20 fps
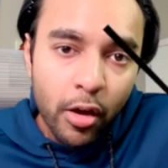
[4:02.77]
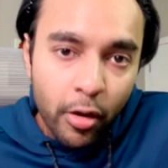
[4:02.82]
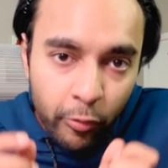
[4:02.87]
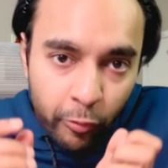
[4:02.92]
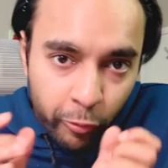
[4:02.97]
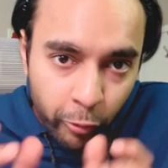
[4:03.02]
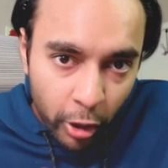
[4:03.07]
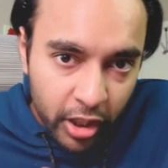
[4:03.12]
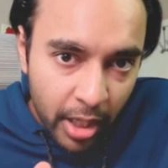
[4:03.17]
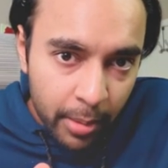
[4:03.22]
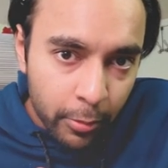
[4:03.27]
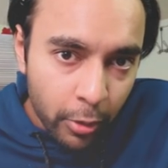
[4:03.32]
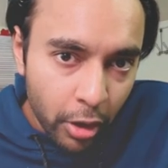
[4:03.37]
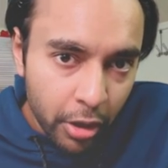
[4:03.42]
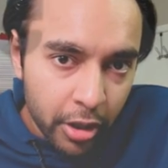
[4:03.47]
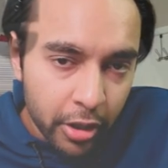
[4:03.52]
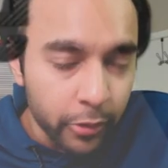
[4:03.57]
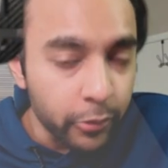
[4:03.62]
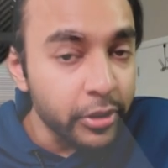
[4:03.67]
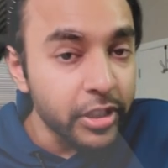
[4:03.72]
What I'm
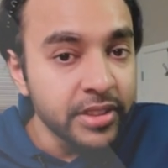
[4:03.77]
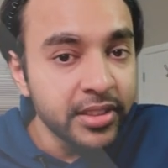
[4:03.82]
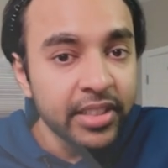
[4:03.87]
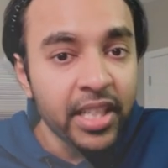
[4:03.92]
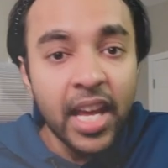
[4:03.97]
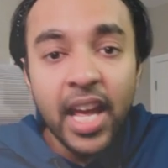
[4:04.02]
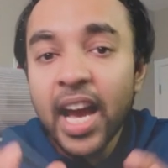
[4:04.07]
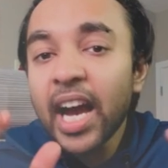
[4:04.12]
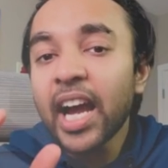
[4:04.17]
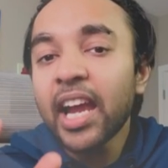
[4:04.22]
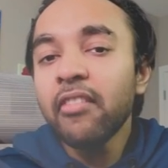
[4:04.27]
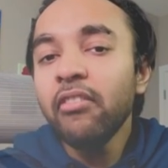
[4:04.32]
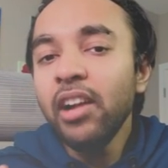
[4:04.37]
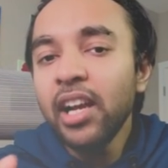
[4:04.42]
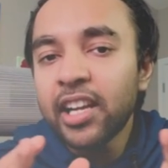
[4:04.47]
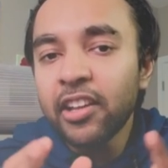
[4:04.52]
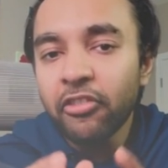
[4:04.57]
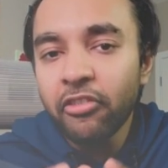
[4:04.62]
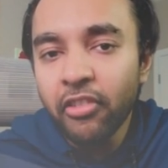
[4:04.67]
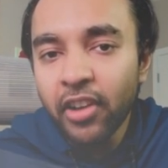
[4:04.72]
gonna do is I will
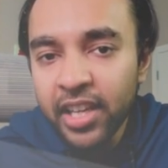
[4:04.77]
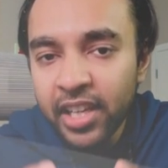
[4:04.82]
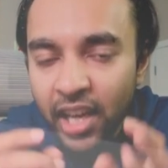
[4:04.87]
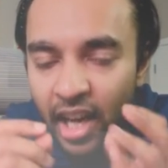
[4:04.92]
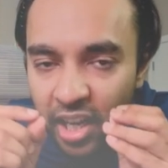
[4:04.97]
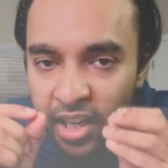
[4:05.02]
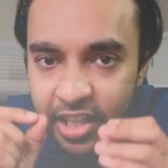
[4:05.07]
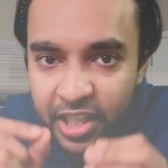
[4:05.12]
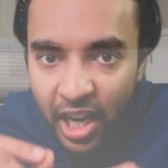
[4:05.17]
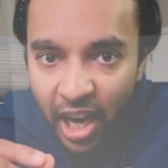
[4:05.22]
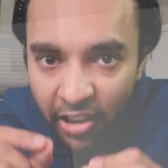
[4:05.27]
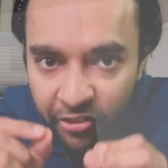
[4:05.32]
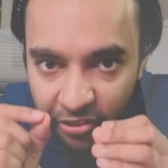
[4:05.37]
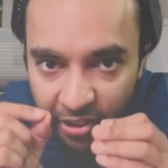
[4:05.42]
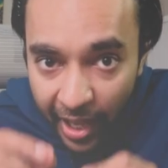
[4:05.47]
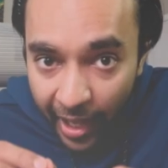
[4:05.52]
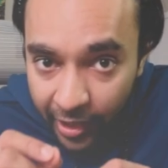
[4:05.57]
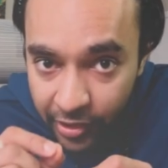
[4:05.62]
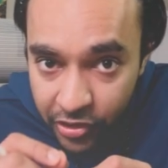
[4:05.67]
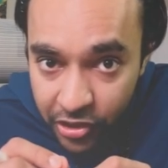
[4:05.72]
define a graph
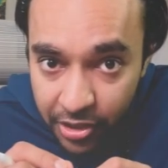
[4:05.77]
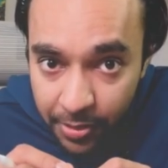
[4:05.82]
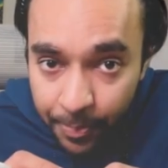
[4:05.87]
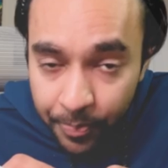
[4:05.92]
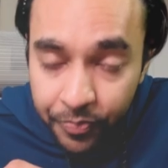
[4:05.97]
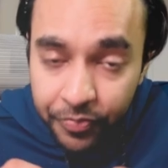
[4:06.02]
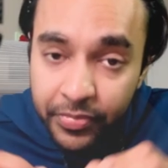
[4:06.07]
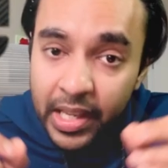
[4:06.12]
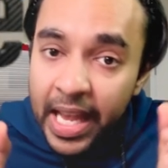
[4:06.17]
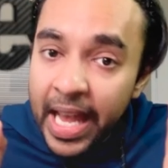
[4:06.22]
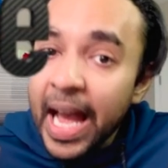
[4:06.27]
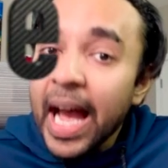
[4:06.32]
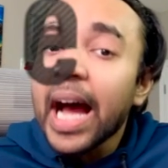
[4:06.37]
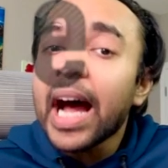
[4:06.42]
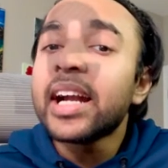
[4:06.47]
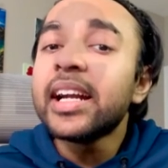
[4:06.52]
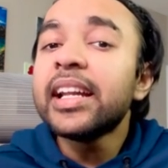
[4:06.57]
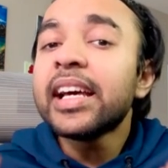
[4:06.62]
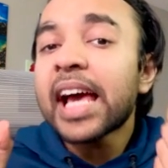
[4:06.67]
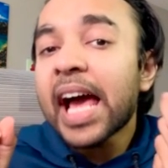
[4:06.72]
edge.
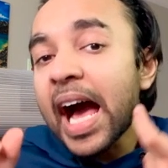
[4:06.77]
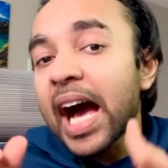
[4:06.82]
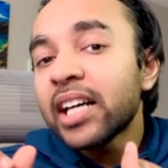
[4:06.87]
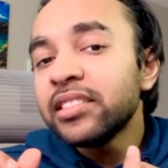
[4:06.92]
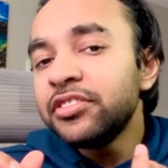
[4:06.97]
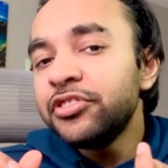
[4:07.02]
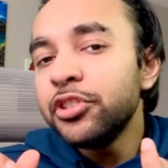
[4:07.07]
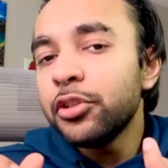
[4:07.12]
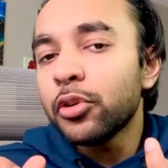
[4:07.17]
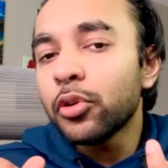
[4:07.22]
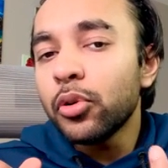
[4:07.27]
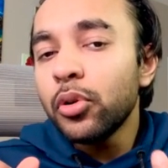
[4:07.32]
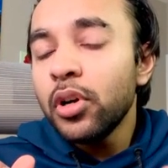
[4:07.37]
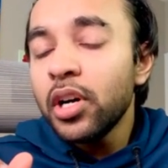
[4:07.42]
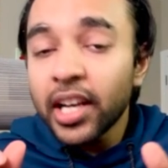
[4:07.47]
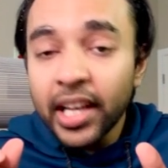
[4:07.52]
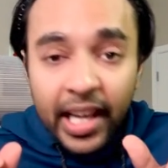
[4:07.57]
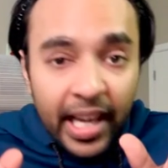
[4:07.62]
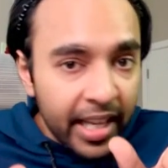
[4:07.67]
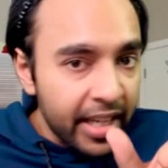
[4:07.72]
And as you know,
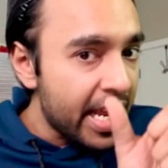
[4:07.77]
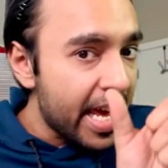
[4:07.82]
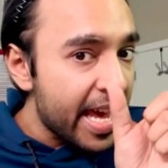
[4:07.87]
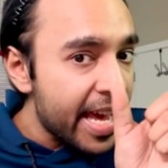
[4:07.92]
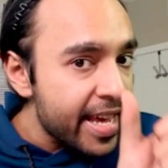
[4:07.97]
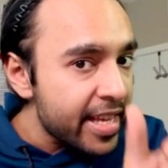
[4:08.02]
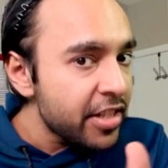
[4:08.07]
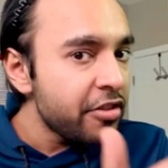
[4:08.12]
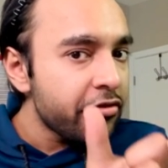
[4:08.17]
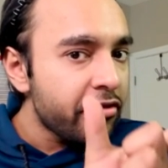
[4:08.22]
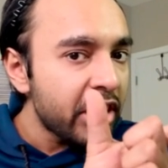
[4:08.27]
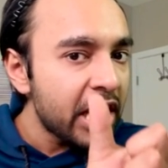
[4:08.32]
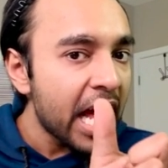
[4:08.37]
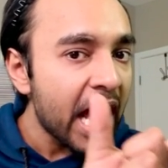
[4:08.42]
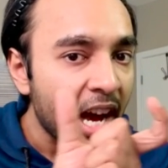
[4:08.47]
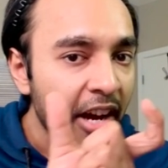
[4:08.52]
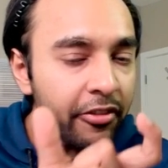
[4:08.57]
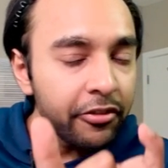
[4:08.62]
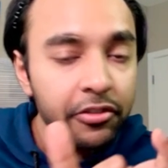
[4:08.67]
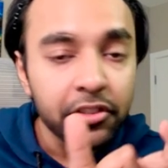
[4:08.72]
an edge will
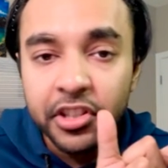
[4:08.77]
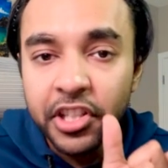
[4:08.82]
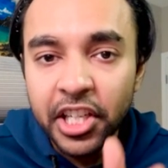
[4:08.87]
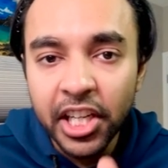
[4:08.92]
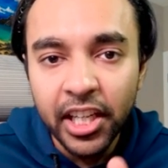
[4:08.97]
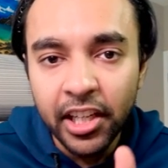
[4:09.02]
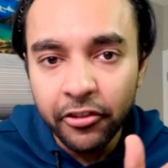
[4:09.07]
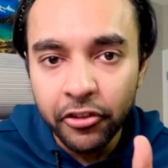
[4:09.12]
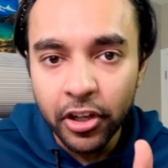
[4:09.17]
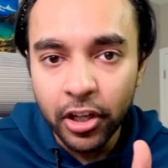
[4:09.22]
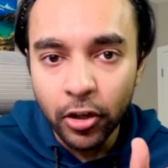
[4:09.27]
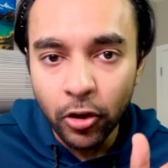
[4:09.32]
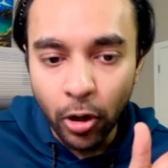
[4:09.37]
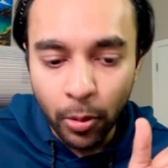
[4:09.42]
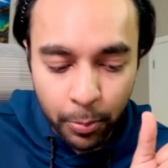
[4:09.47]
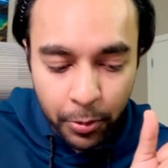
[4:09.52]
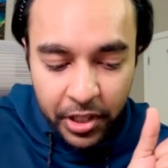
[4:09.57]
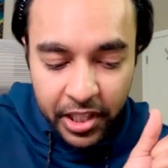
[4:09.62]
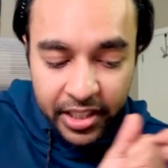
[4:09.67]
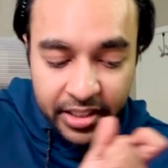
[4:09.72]
have 3 different
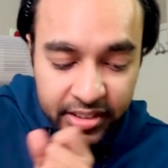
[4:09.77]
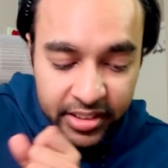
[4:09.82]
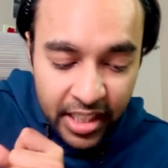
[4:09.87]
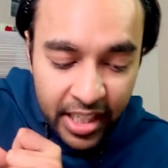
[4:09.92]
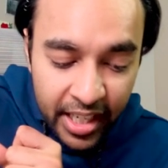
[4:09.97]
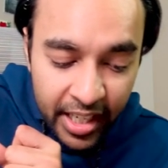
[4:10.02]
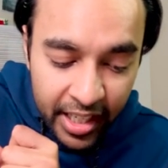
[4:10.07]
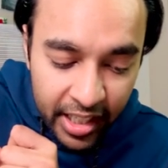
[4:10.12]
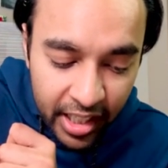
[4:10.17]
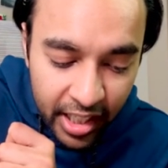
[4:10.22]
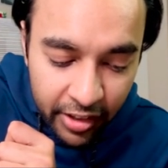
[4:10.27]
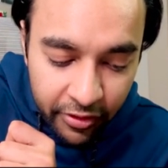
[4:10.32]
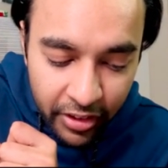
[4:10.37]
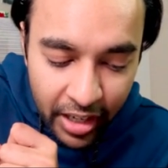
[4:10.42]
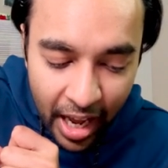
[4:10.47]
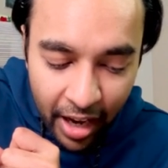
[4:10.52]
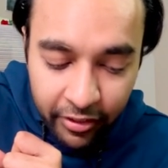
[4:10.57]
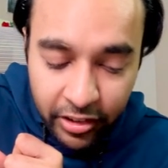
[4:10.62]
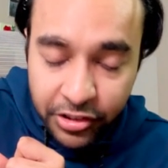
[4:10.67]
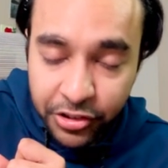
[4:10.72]
components. It will
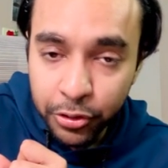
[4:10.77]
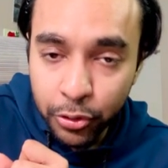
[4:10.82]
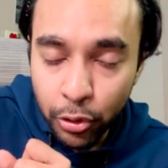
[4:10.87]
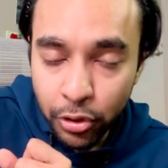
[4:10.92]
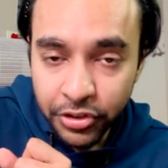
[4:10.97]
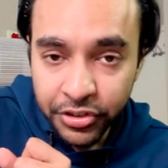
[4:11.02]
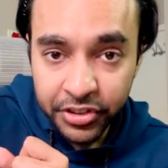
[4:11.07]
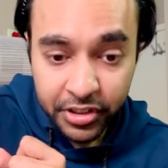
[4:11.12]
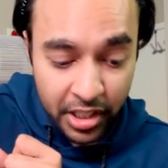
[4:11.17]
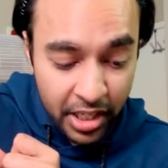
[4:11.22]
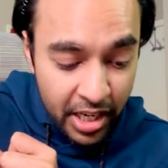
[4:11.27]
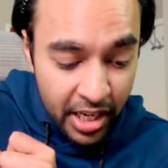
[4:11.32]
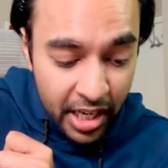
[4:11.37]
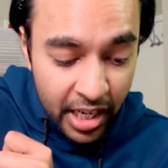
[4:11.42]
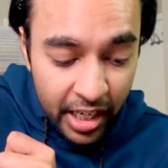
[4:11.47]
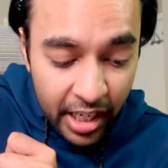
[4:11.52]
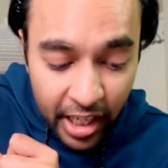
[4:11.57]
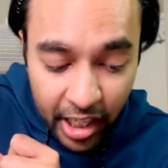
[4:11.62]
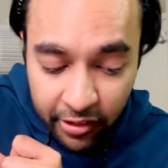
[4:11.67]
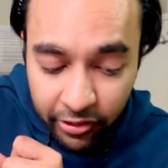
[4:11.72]
have a source,
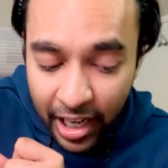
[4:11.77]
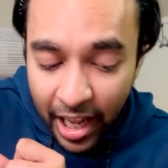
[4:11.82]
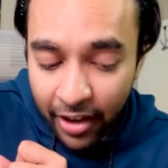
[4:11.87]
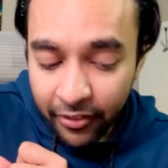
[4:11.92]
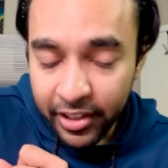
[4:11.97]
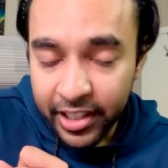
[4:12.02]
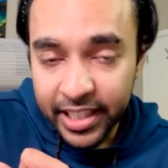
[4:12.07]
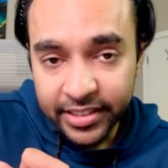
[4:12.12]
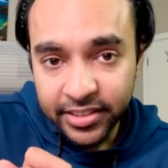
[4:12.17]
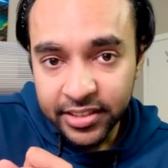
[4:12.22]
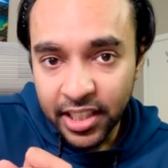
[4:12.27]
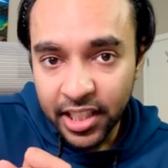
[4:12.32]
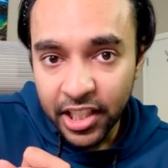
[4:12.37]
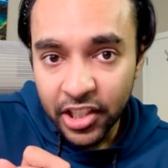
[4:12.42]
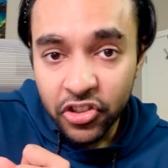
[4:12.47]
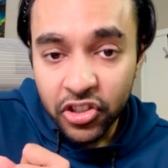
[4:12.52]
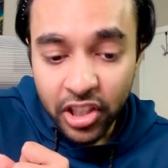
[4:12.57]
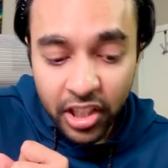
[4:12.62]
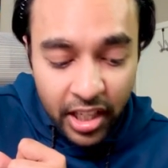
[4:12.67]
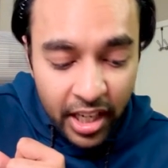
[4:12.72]
it will have a
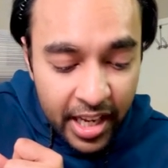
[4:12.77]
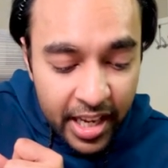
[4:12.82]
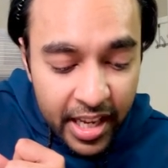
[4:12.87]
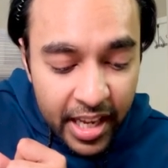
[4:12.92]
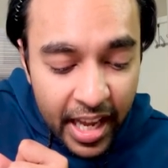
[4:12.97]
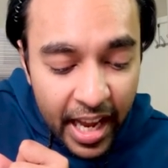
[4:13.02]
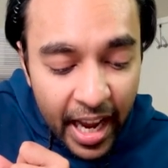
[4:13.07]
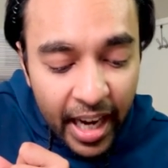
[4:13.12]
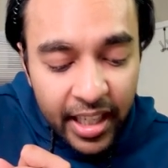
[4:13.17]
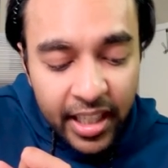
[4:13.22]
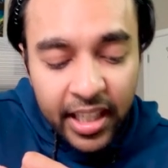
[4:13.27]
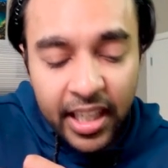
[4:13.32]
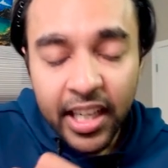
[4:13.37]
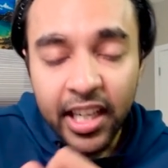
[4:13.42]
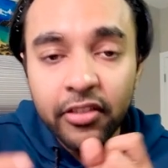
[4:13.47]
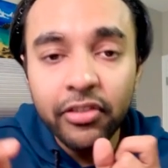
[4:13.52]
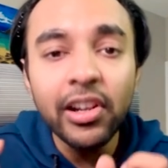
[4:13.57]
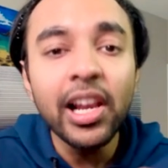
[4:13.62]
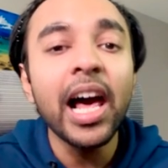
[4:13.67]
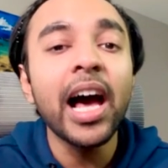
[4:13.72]
destination, and
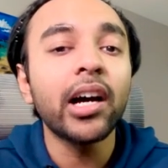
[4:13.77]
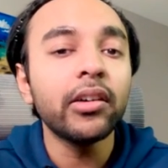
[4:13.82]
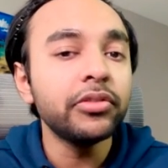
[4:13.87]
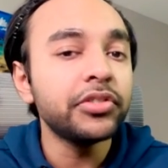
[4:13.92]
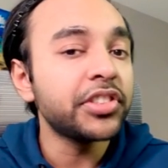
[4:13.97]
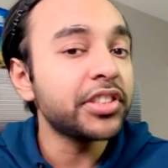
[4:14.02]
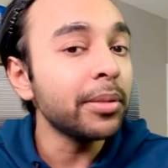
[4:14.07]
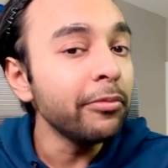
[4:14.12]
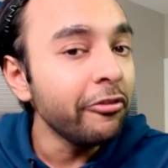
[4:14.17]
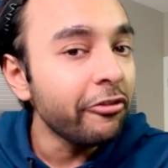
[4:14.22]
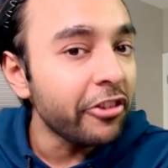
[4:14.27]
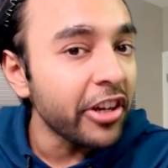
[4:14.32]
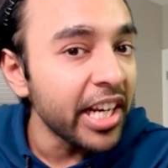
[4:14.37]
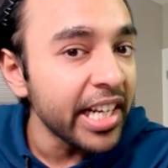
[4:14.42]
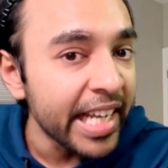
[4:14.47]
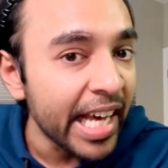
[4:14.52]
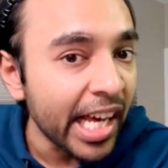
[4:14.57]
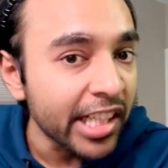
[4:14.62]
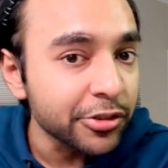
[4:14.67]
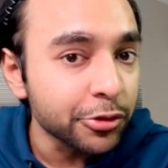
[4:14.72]
it will have some
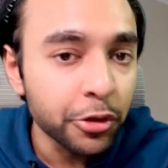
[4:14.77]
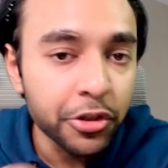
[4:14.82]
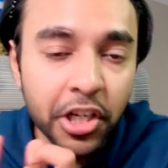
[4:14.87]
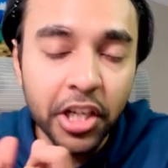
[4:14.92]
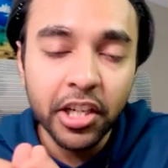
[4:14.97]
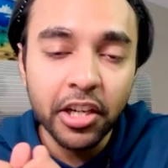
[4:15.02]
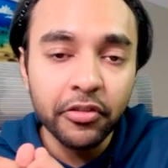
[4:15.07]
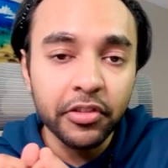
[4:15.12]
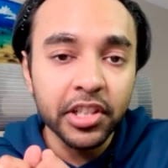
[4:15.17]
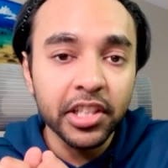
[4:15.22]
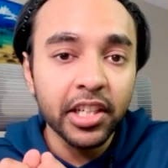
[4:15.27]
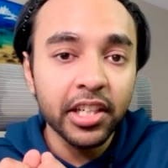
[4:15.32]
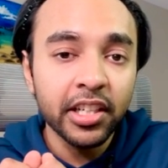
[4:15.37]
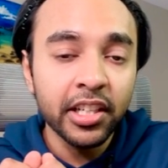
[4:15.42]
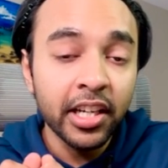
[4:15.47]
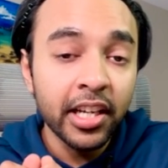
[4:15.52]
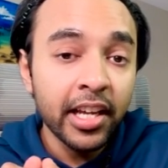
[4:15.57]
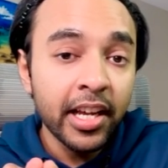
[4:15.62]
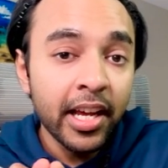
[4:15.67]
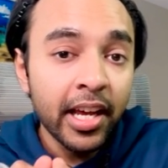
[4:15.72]
weight associated with it,
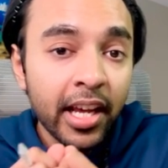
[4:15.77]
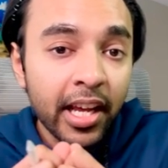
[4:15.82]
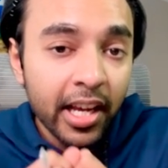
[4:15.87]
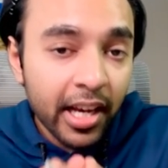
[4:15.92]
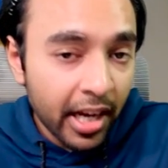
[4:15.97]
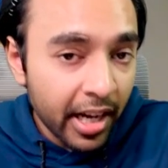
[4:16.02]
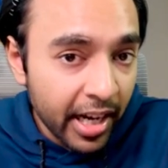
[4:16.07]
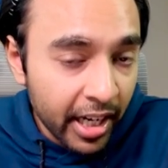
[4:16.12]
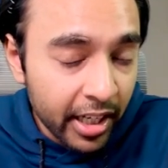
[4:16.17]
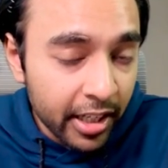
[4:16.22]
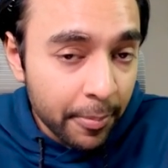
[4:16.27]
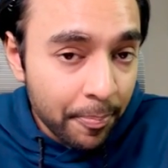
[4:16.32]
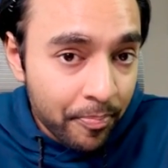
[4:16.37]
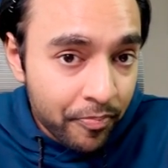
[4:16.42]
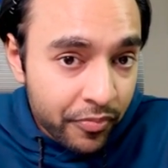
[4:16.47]
correct?